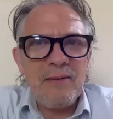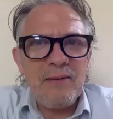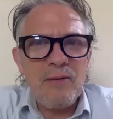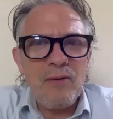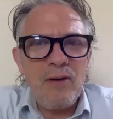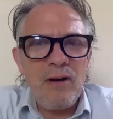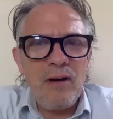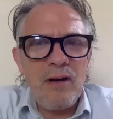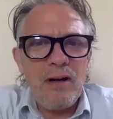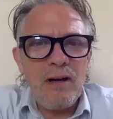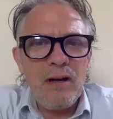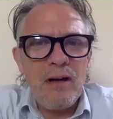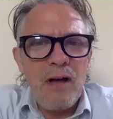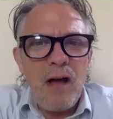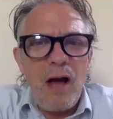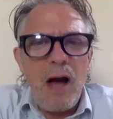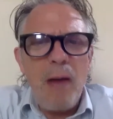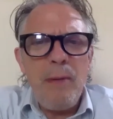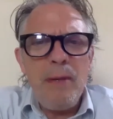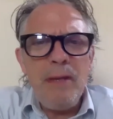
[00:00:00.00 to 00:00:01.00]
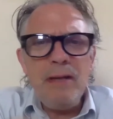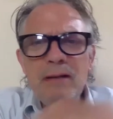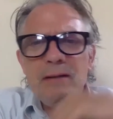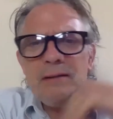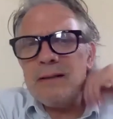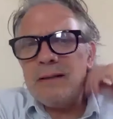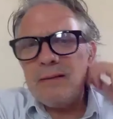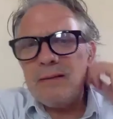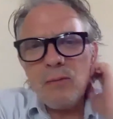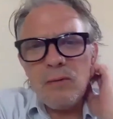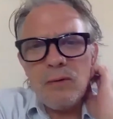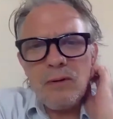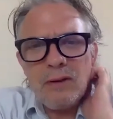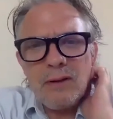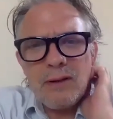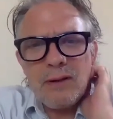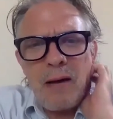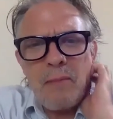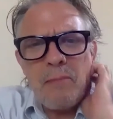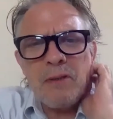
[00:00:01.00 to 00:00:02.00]
right. I mean,
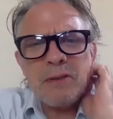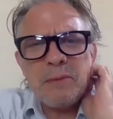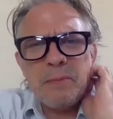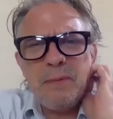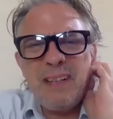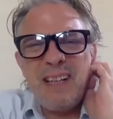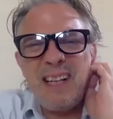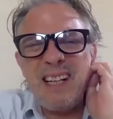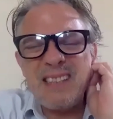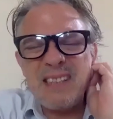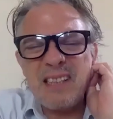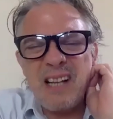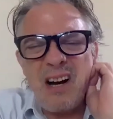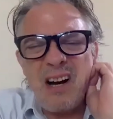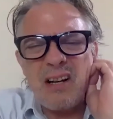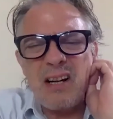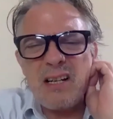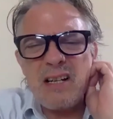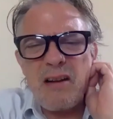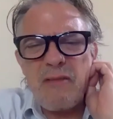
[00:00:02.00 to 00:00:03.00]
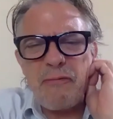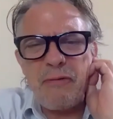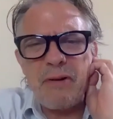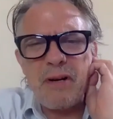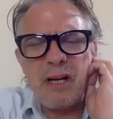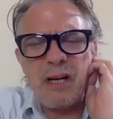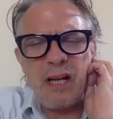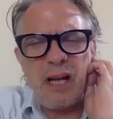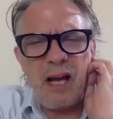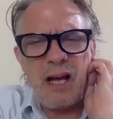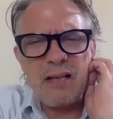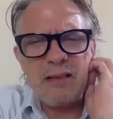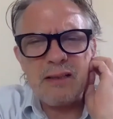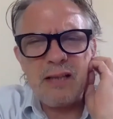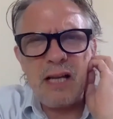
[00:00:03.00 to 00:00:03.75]
that must be, it's kind of different, I guess,